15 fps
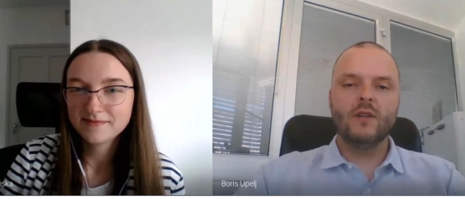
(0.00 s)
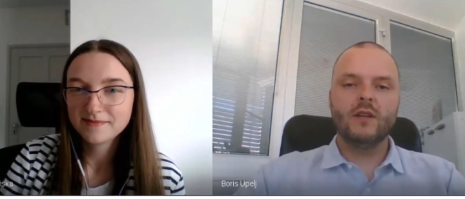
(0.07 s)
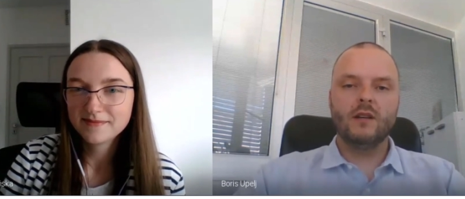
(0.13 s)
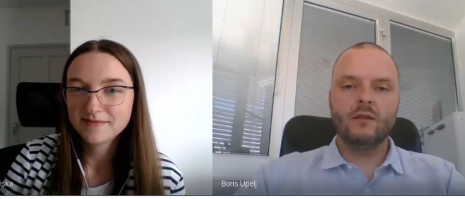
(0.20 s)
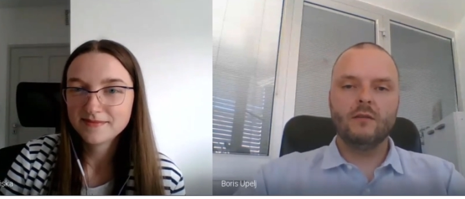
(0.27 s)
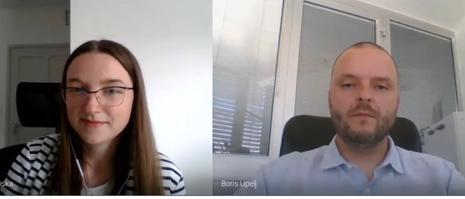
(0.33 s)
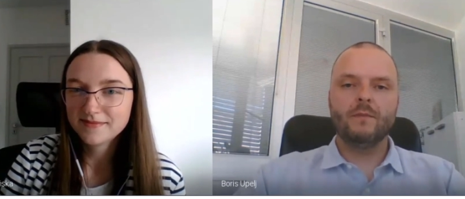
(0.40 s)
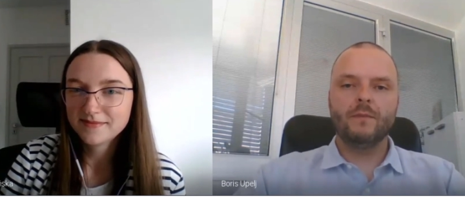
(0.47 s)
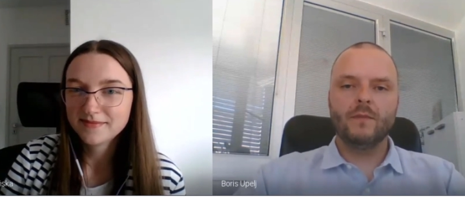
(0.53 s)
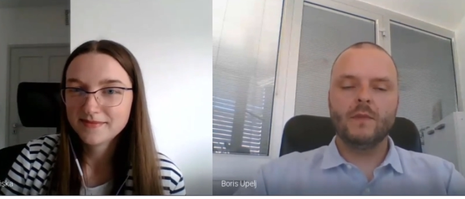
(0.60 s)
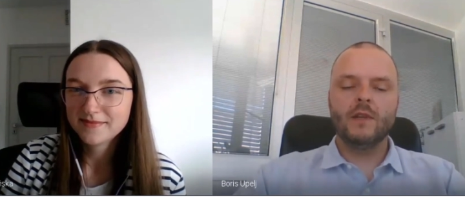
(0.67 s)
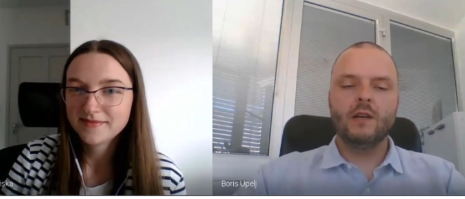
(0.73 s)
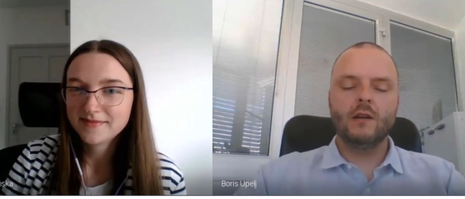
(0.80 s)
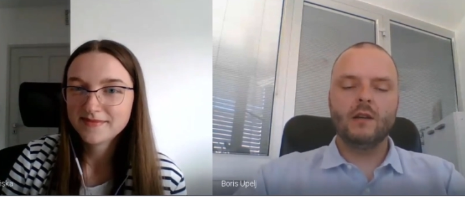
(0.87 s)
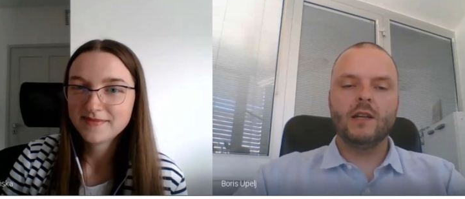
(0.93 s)
Speaker 1: So
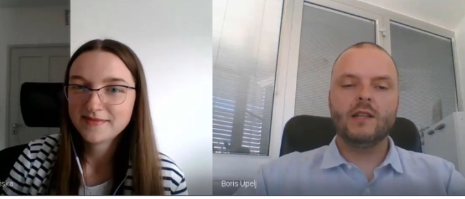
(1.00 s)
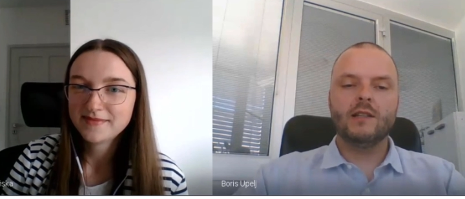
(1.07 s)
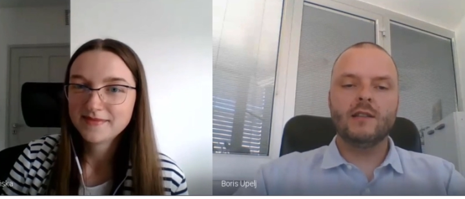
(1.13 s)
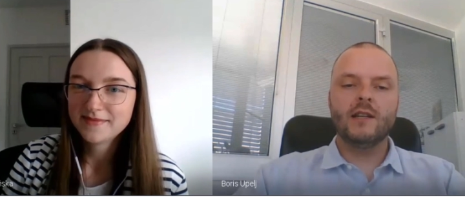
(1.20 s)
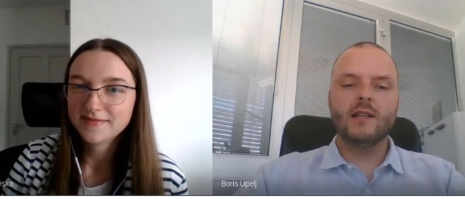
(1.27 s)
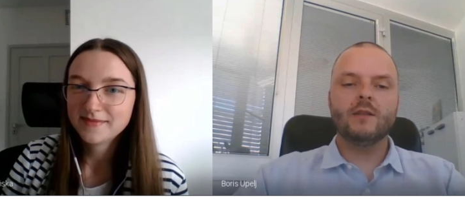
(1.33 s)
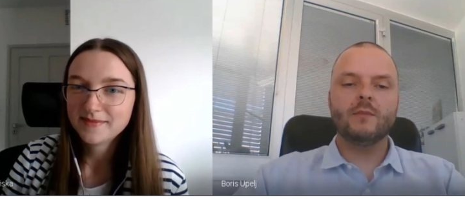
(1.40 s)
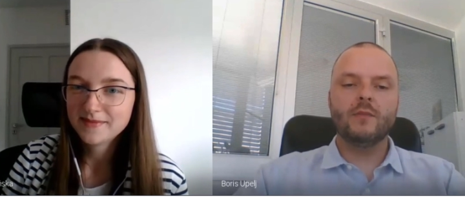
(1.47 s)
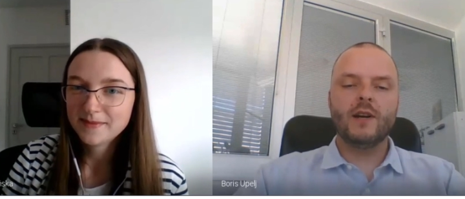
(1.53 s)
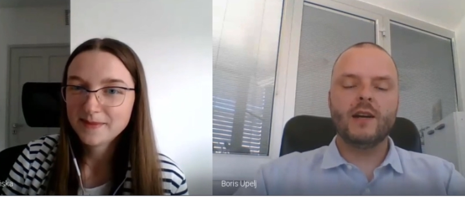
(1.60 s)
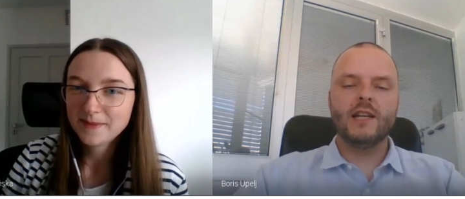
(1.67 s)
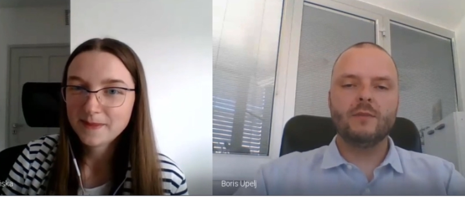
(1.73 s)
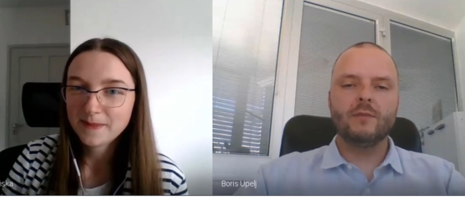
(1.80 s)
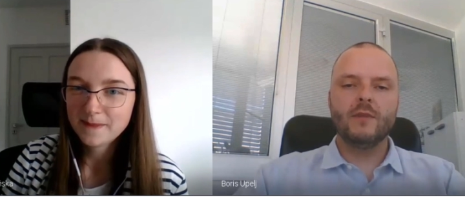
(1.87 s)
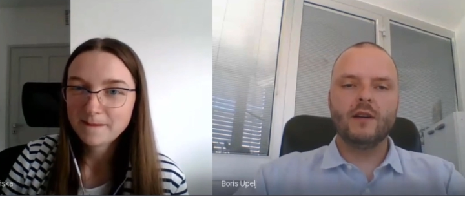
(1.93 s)
yeah, that,
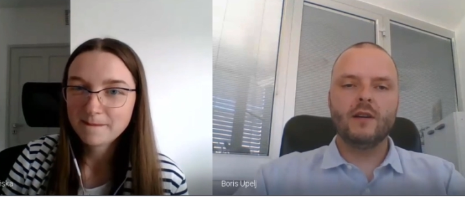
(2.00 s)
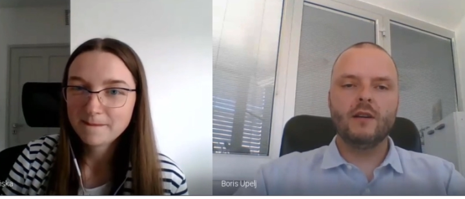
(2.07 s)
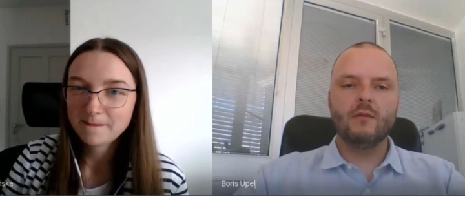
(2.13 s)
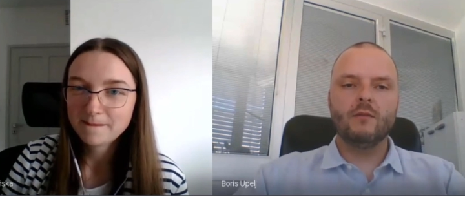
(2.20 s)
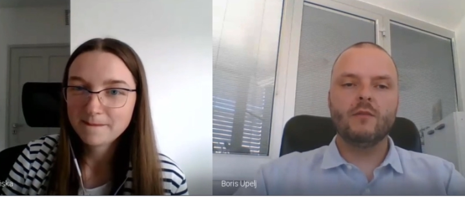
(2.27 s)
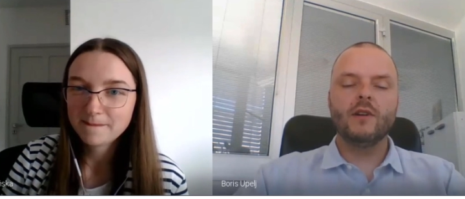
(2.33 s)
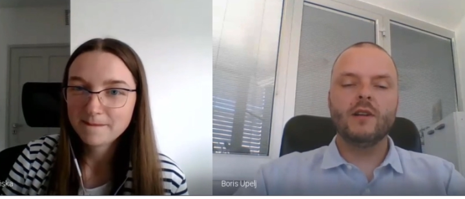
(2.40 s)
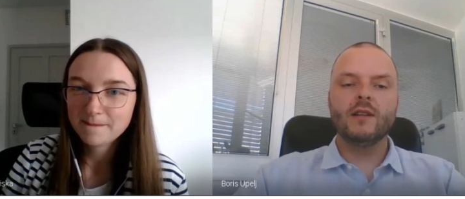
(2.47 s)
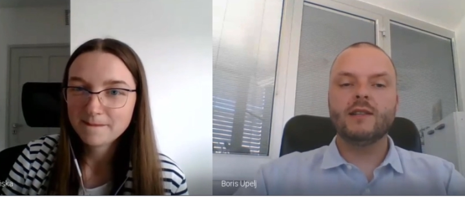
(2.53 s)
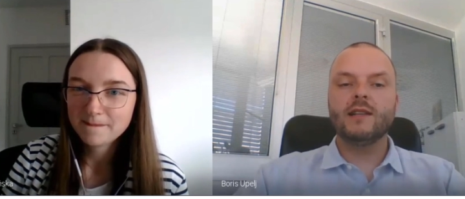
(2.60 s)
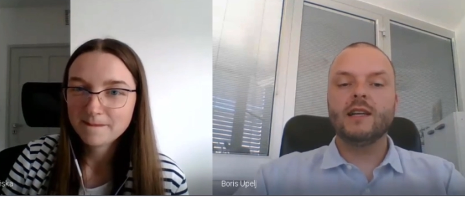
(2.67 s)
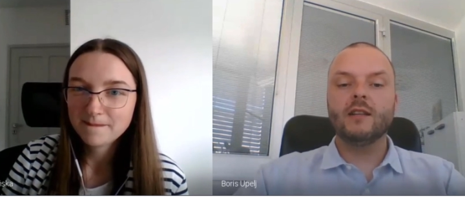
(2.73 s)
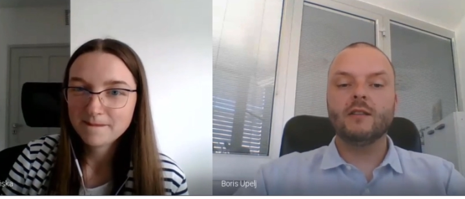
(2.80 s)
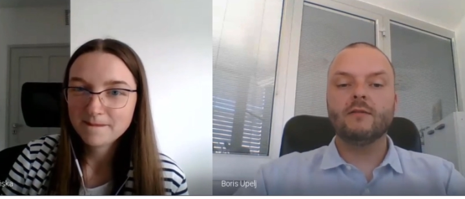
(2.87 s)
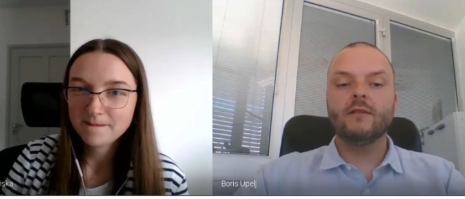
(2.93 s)
that, that surprised me
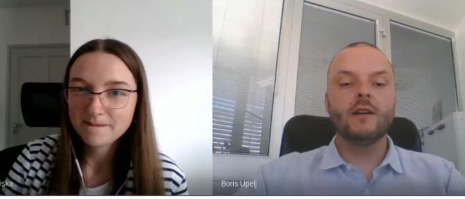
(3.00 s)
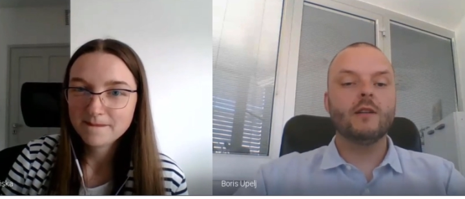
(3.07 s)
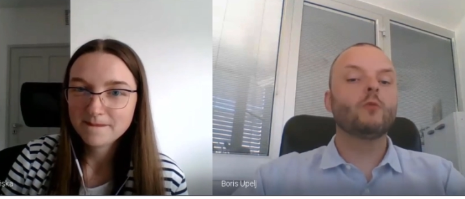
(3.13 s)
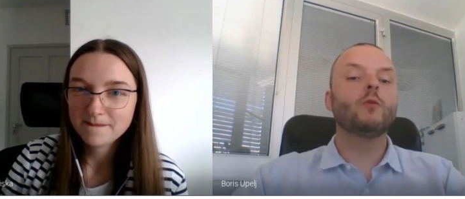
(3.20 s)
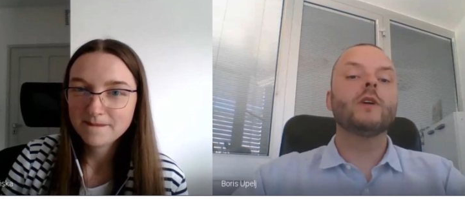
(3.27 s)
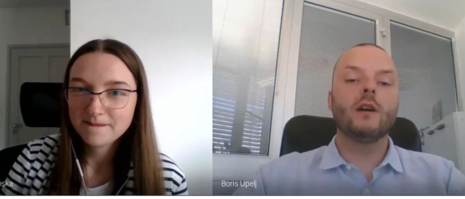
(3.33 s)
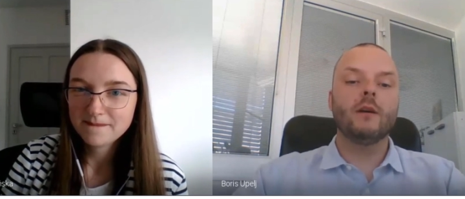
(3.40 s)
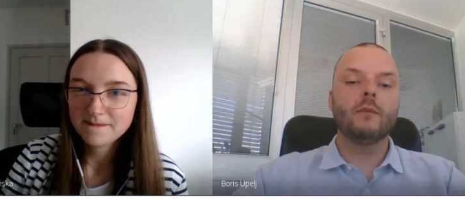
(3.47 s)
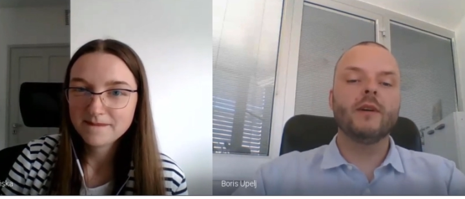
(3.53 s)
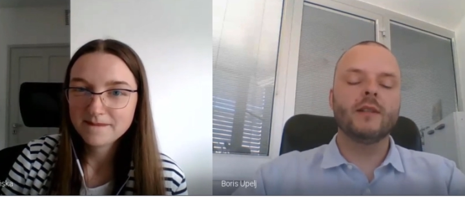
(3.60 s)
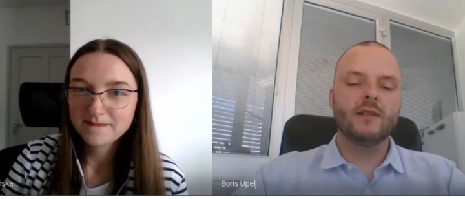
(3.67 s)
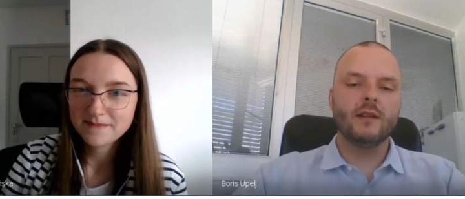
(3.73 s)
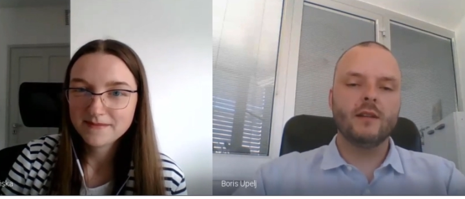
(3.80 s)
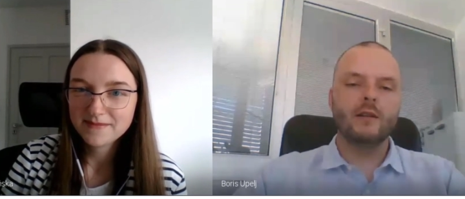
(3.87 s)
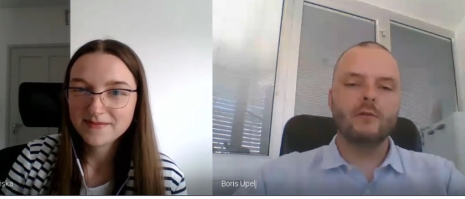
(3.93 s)
and I'm really
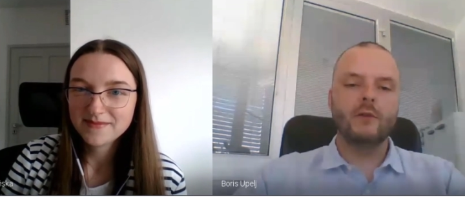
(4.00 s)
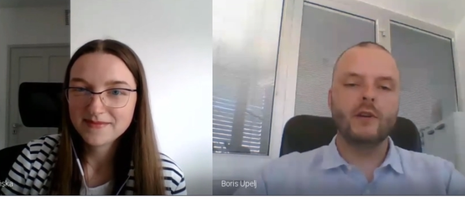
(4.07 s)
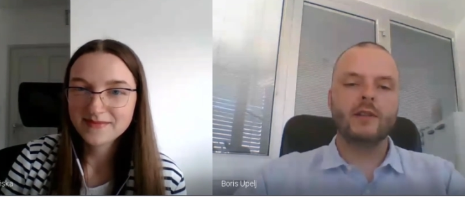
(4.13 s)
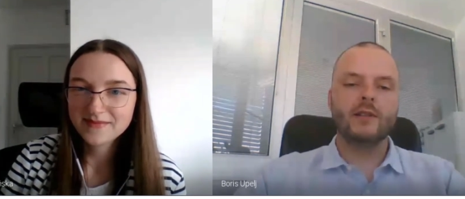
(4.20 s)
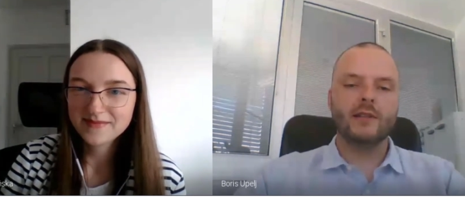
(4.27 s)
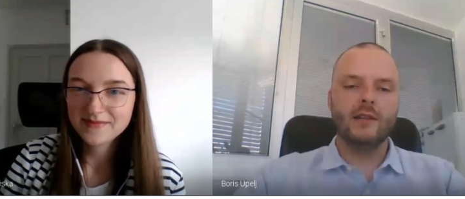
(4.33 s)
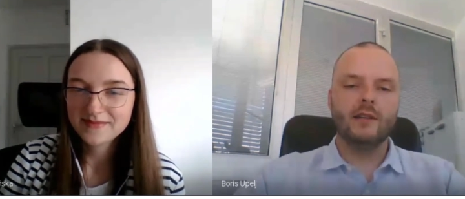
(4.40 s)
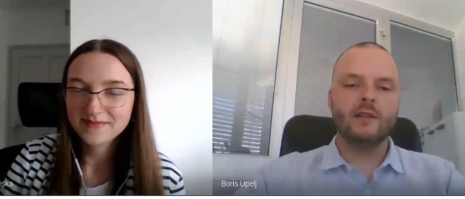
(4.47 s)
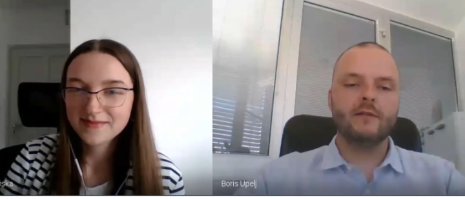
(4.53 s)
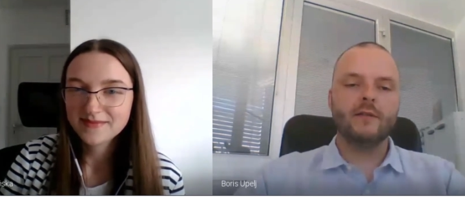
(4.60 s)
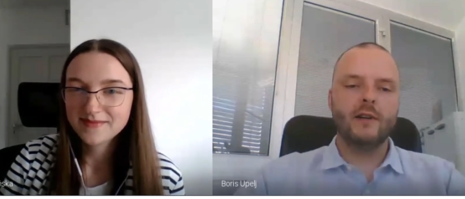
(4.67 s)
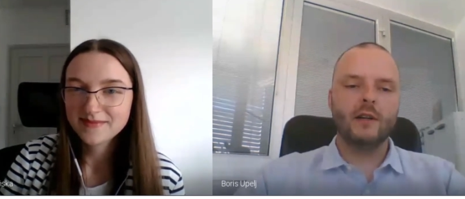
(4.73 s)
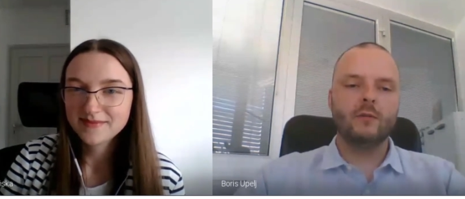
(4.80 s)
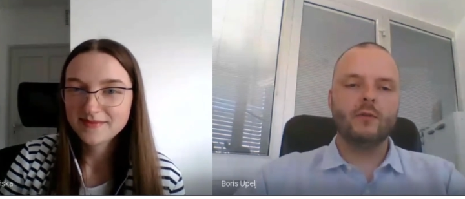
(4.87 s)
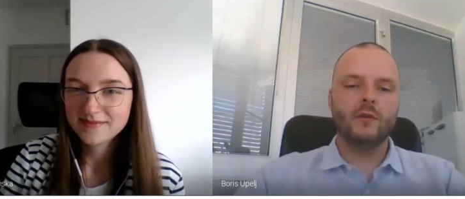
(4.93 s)
satisfied. We are basically
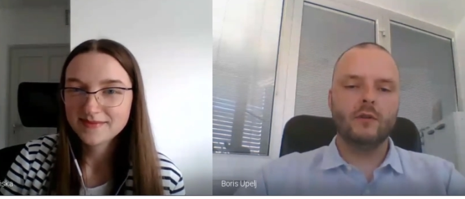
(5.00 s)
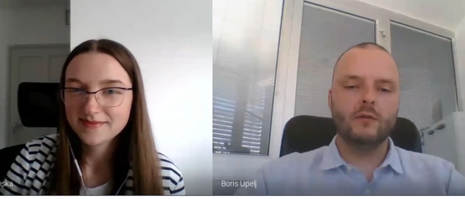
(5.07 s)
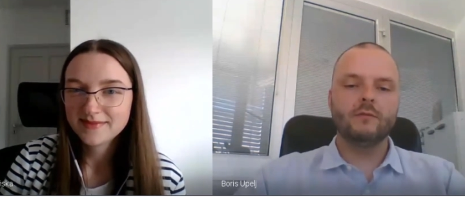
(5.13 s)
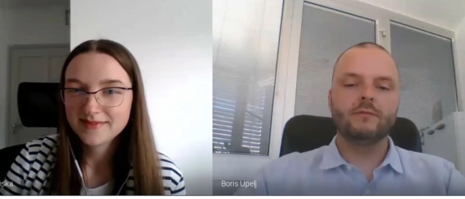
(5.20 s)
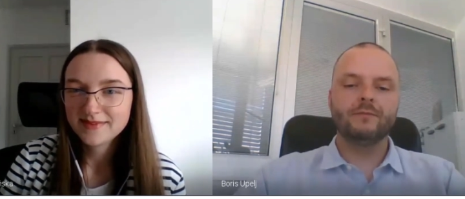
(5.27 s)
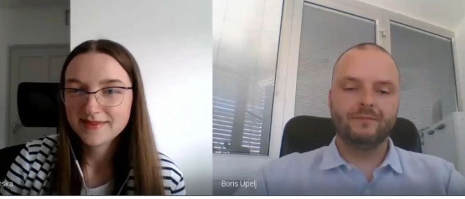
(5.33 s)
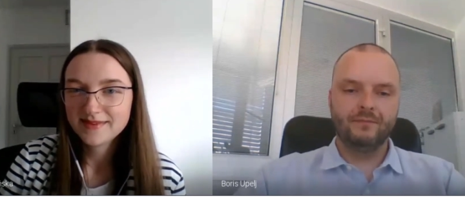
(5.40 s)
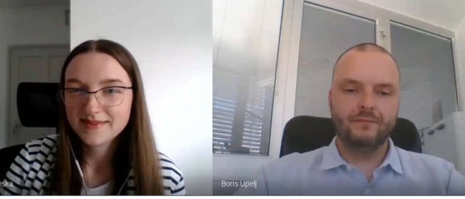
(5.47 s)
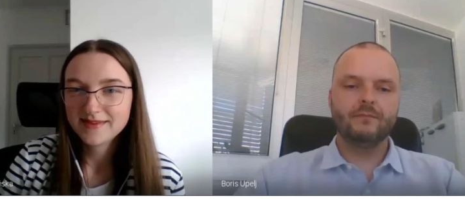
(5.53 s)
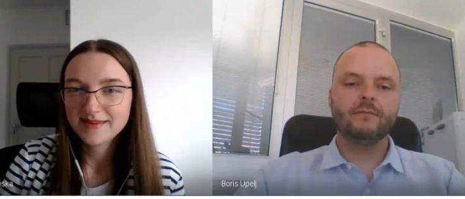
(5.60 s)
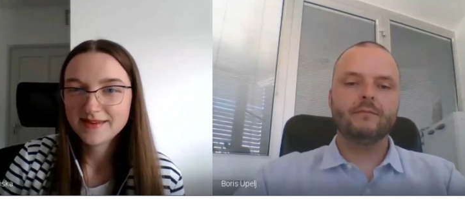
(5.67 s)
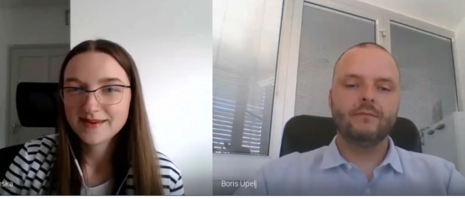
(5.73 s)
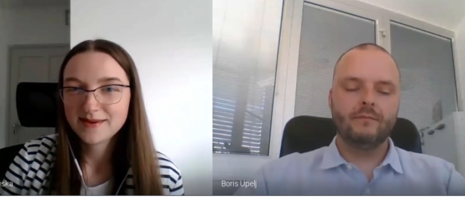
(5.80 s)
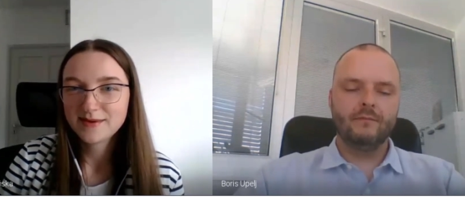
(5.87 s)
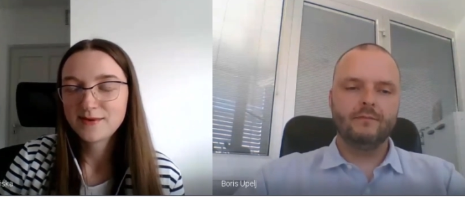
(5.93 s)
really satisfied with
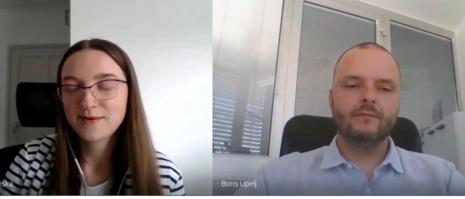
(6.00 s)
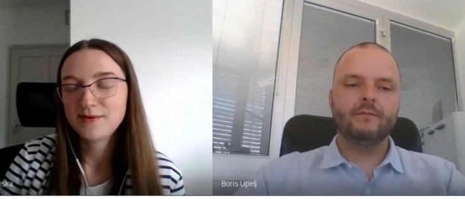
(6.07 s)
you